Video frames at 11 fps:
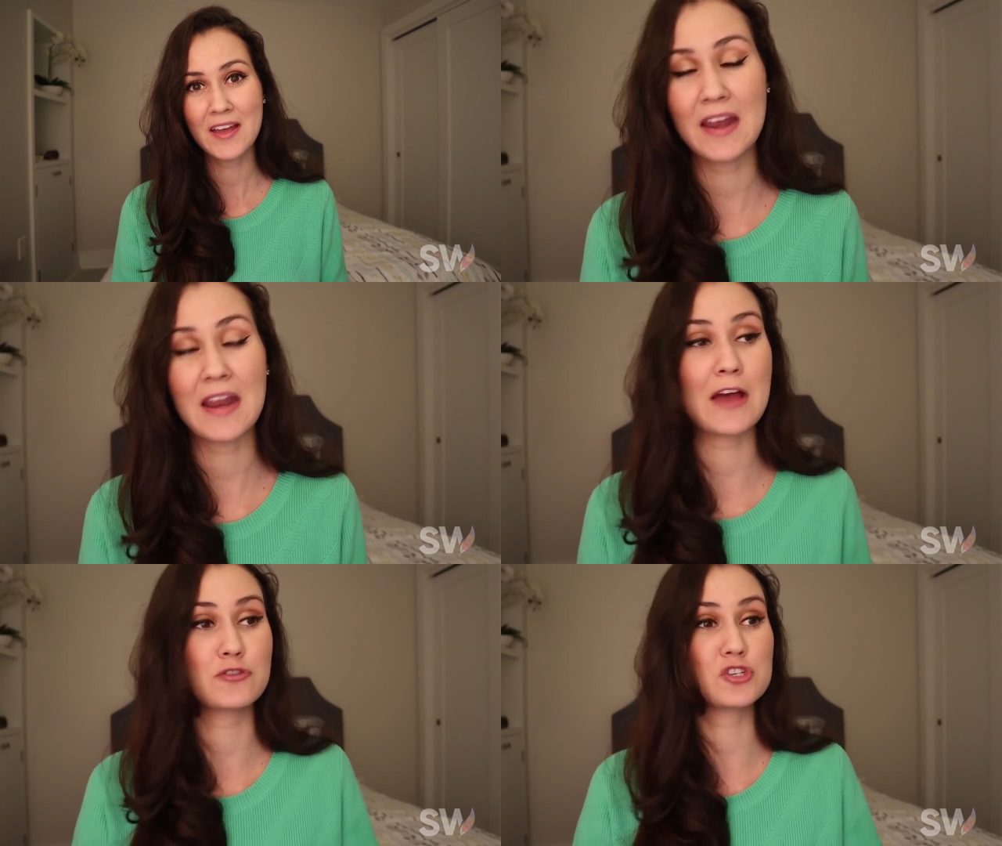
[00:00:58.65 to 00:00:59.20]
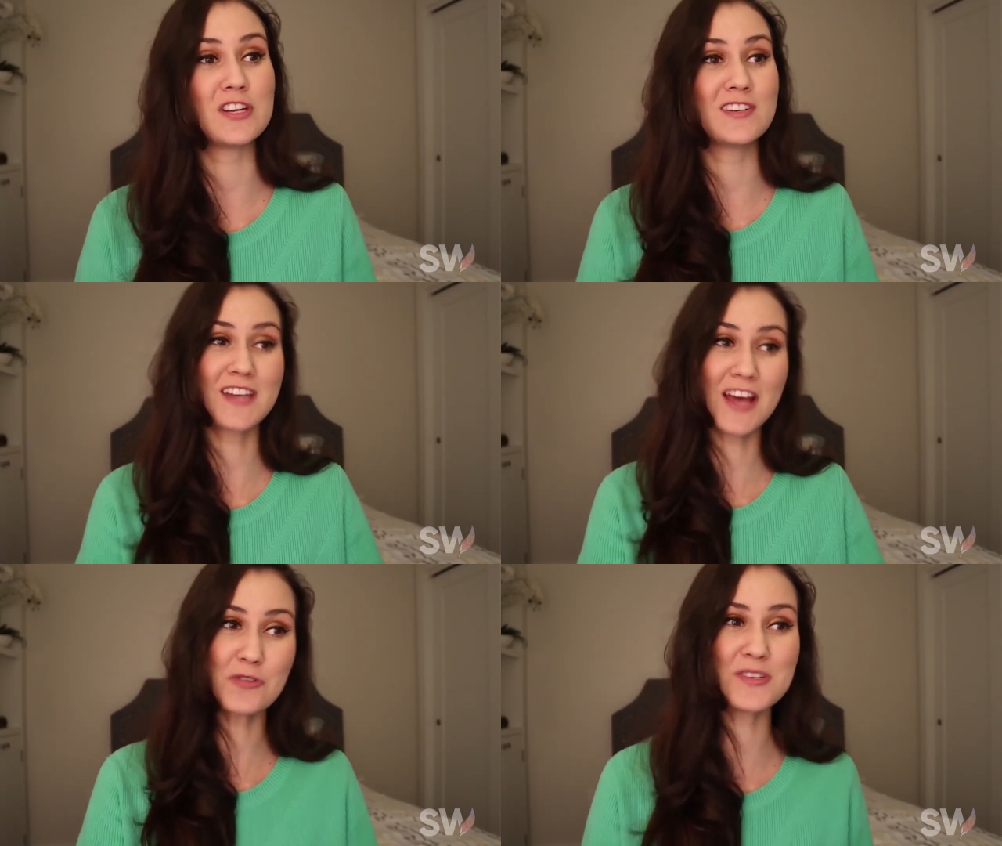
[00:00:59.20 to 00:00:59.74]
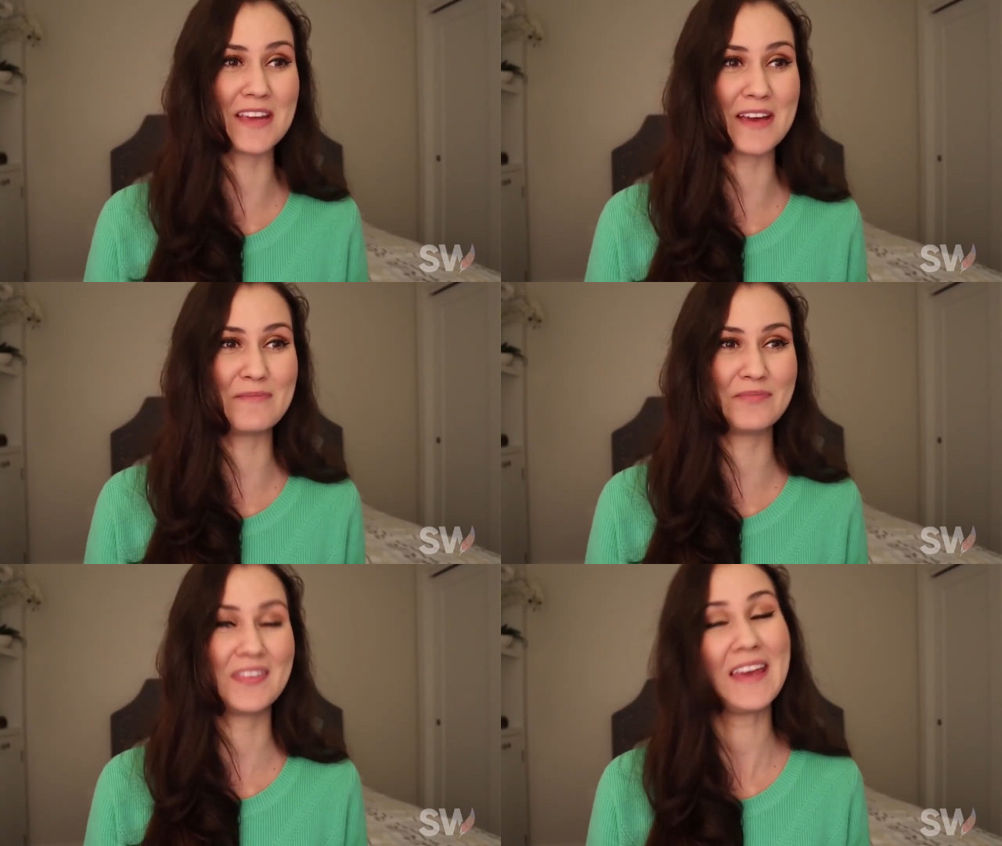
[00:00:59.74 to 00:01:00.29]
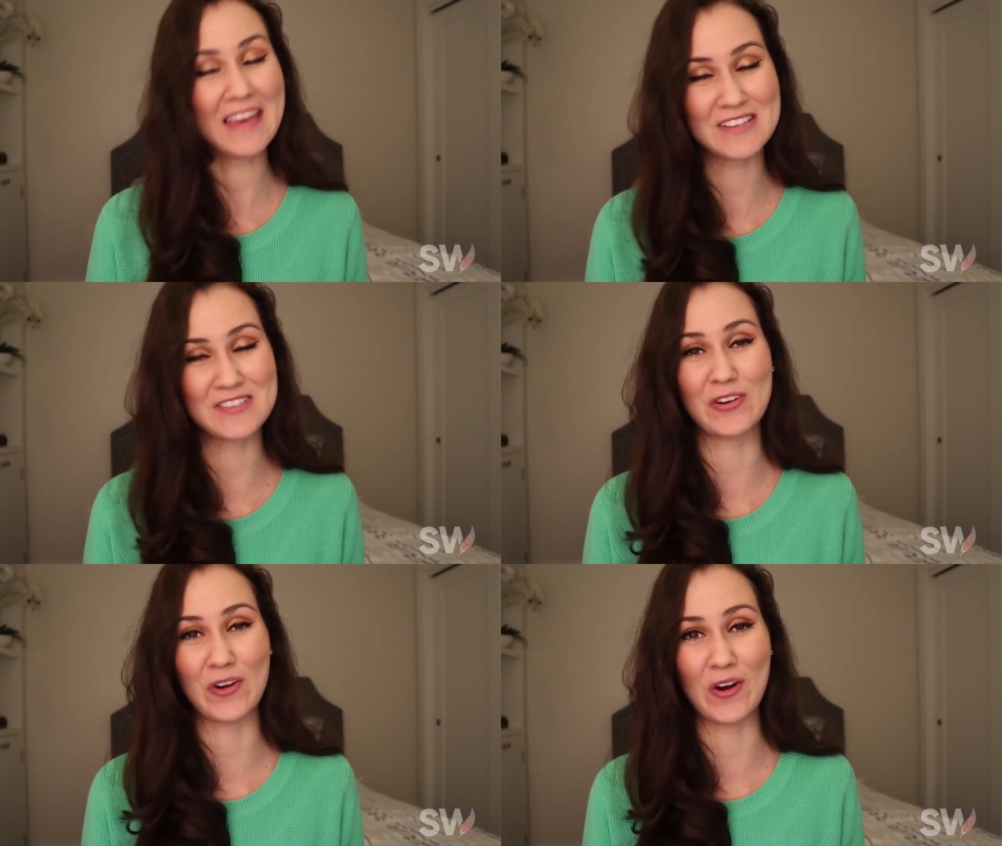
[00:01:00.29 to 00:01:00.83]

and how she tells him he's a